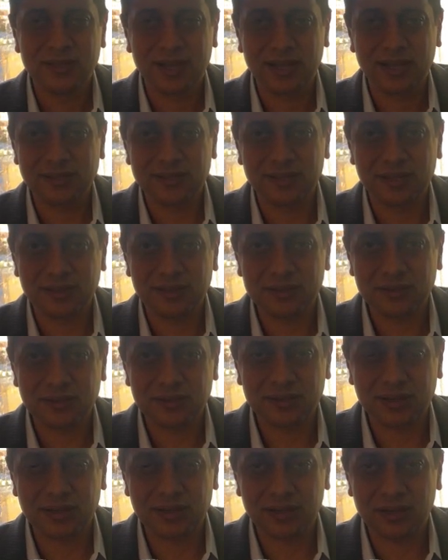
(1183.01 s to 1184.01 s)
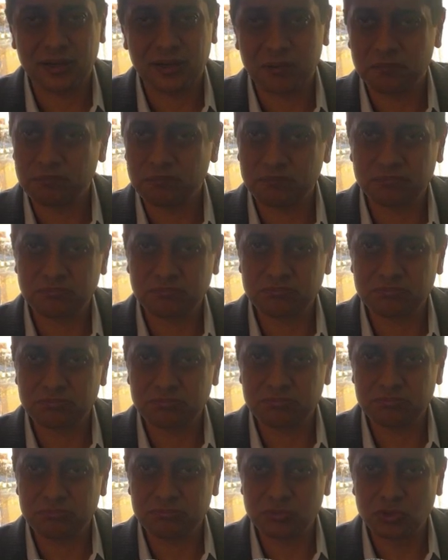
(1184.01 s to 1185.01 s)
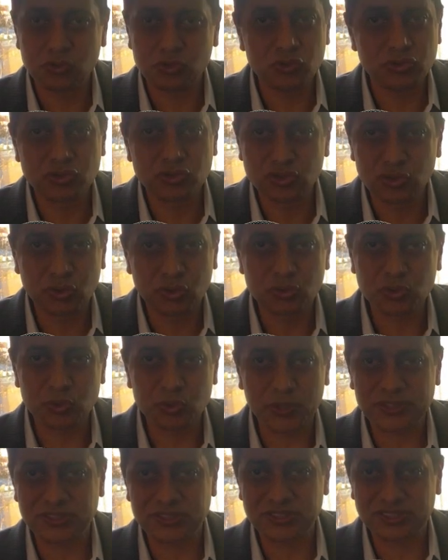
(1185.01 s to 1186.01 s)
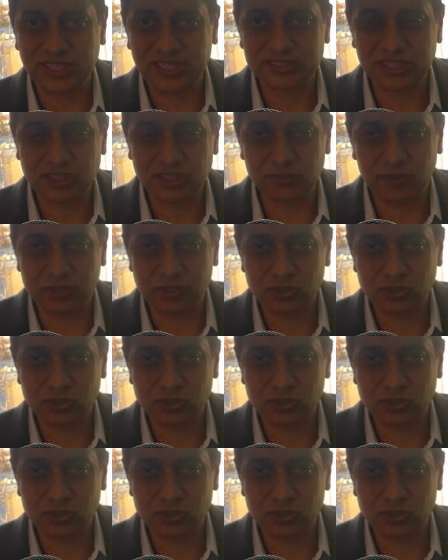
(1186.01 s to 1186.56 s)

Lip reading: And then do zone 2 exercise as well.